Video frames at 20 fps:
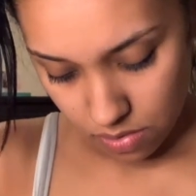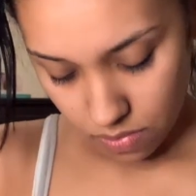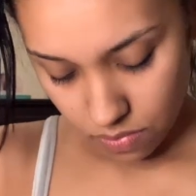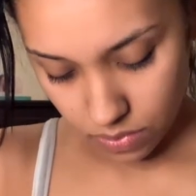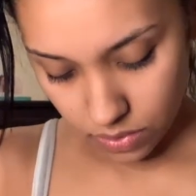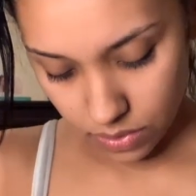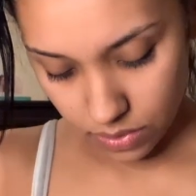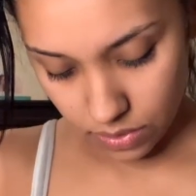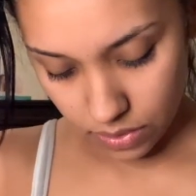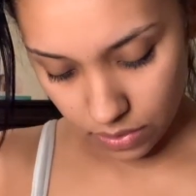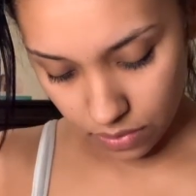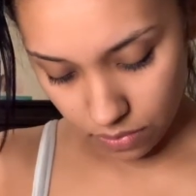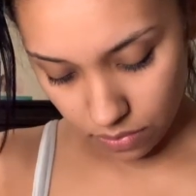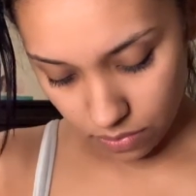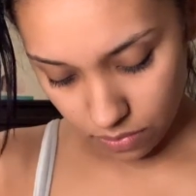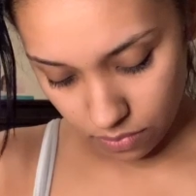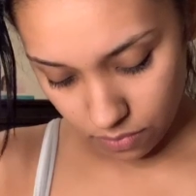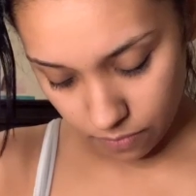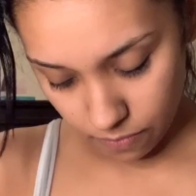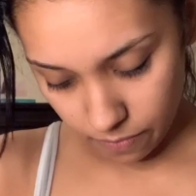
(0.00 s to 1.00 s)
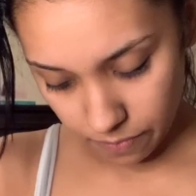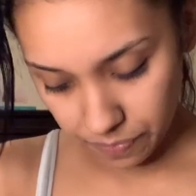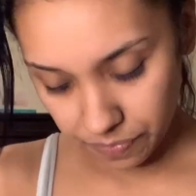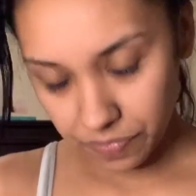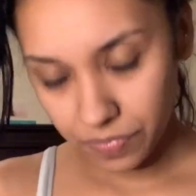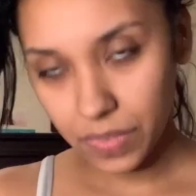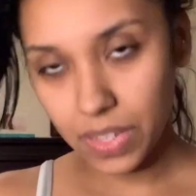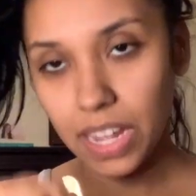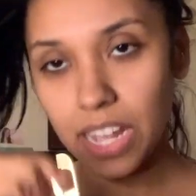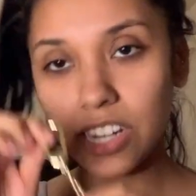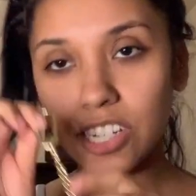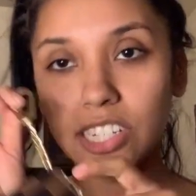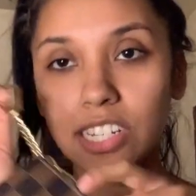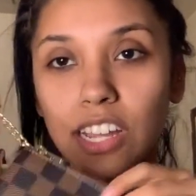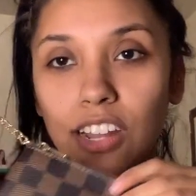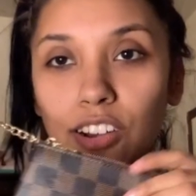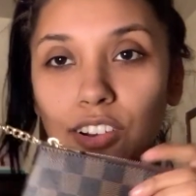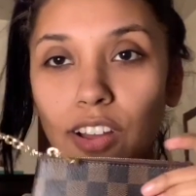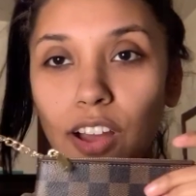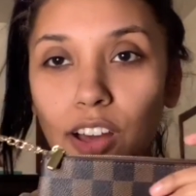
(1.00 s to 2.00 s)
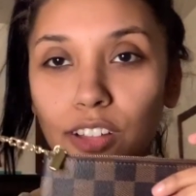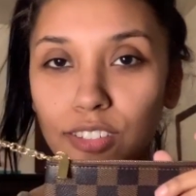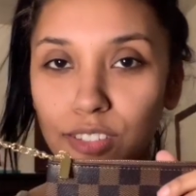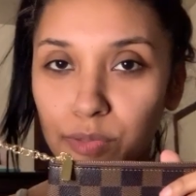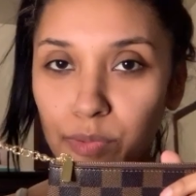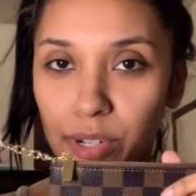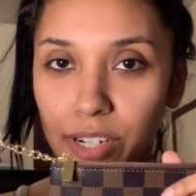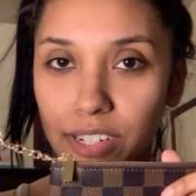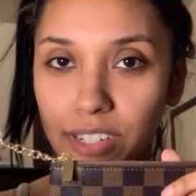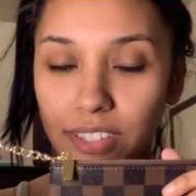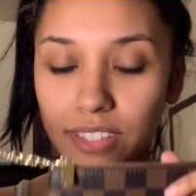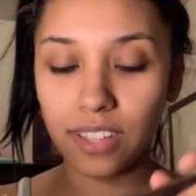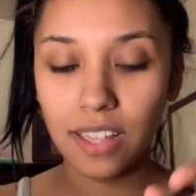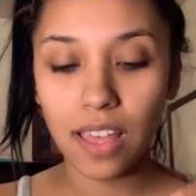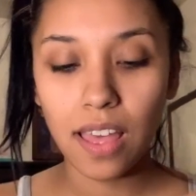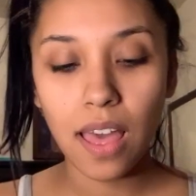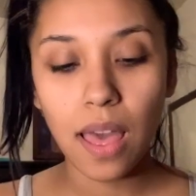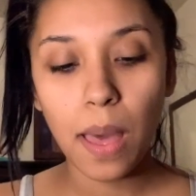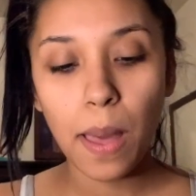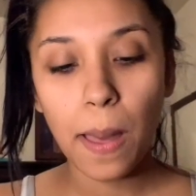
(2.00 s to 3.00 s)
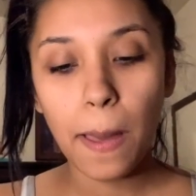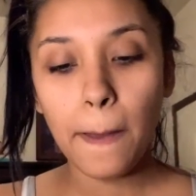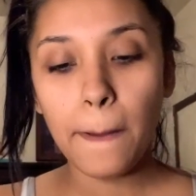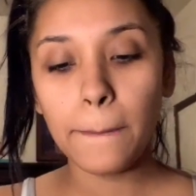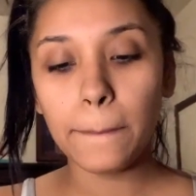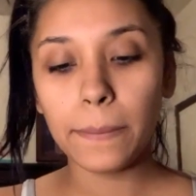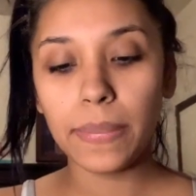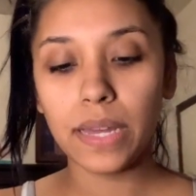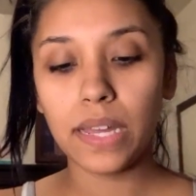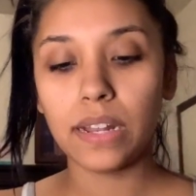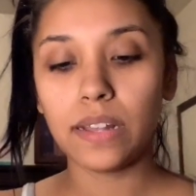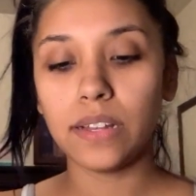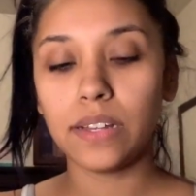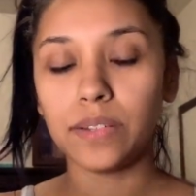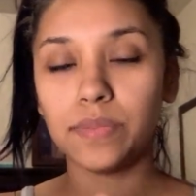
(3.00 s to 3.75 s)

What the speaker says: Let's see. Actually, I don't know how this works, but